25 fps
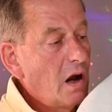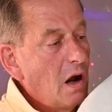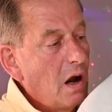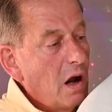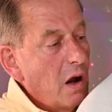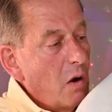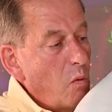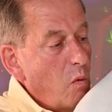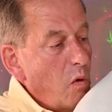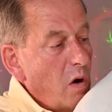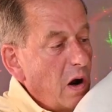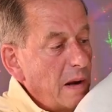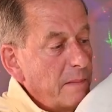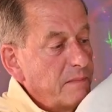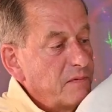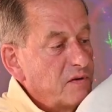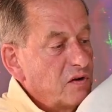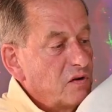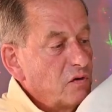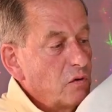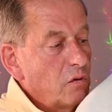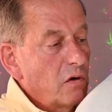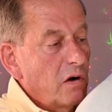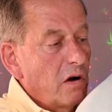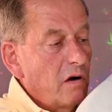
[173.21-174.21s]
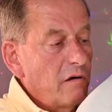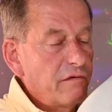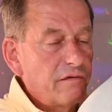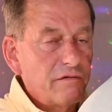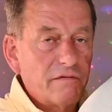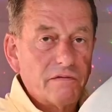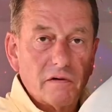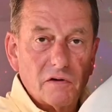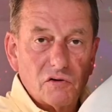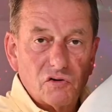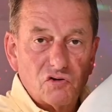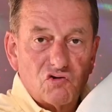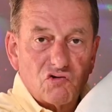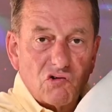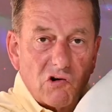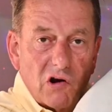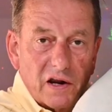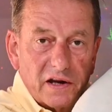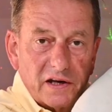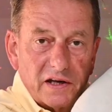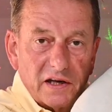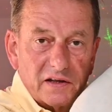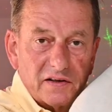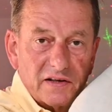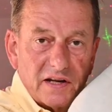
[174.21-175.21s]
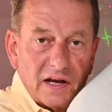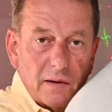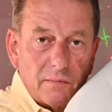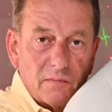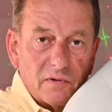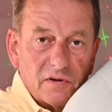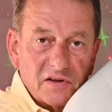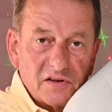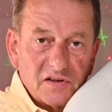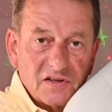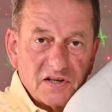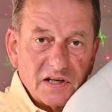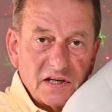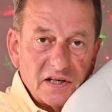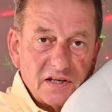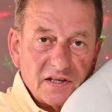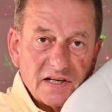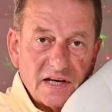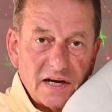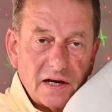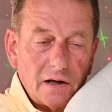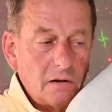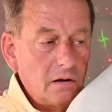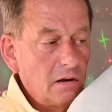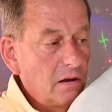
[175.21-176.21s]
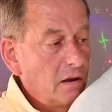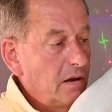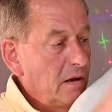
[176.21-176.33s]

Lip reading: I wiped it all off, dried it down with a tea towel,